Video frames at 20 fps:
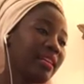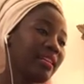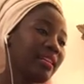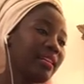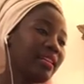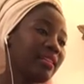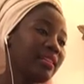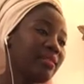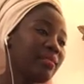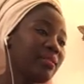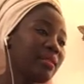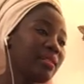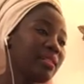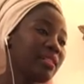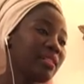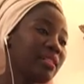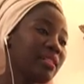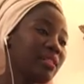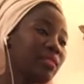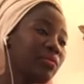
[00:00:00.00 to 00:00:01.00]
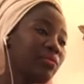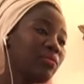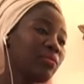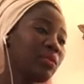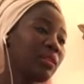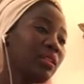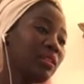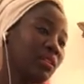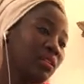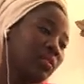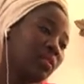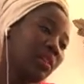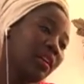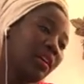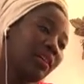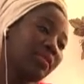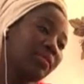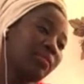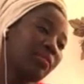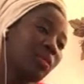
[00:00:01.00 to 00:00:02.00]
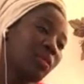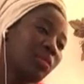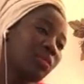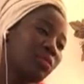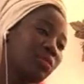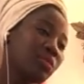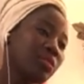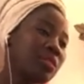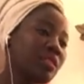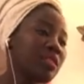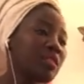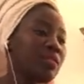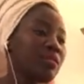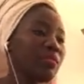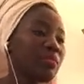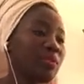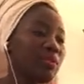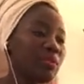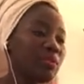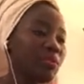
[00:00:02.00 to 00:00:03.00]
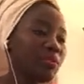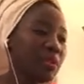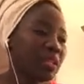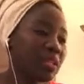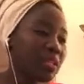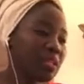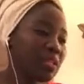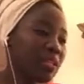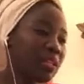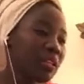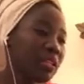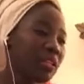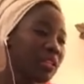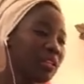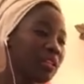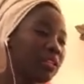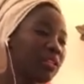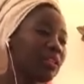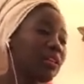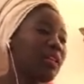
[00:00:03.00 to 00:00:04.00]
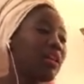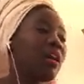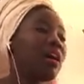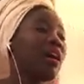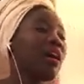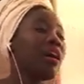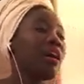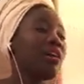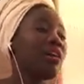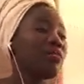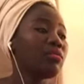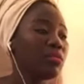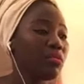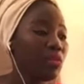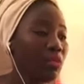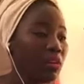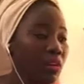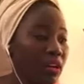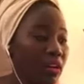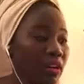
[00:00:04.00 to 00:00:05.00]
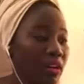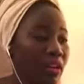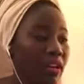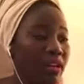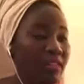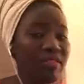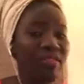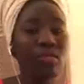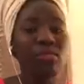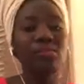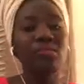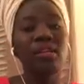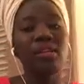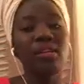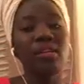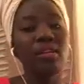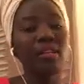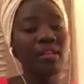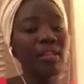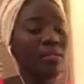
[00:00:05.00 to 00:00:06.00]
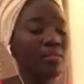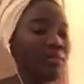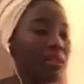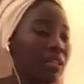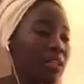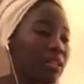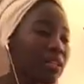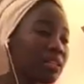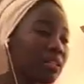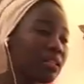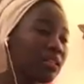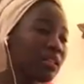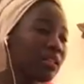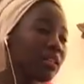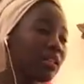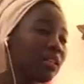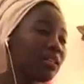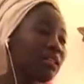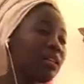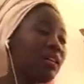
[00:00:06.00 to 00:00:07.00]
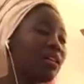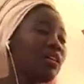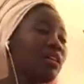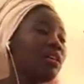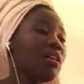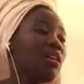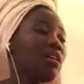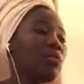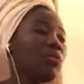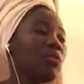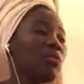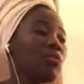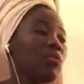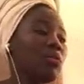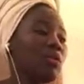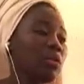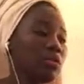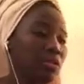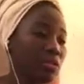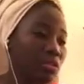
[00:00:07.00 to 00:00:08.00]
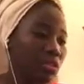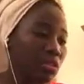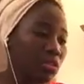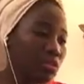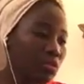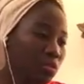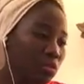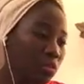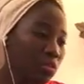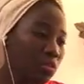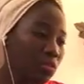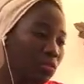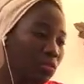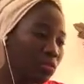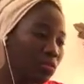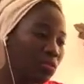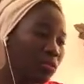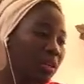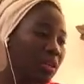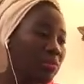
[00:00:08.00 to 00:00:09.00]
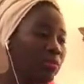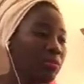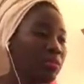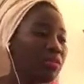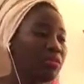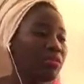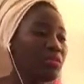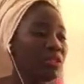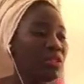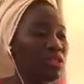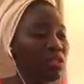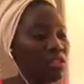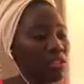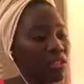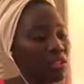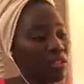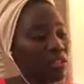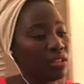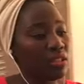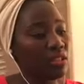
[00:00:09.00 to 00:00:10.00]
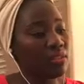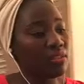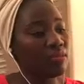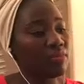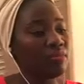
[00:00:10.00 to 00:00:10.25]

Let me see. What do you love most about Pakistan? How long have you been in Pakistan? What do you do by profession?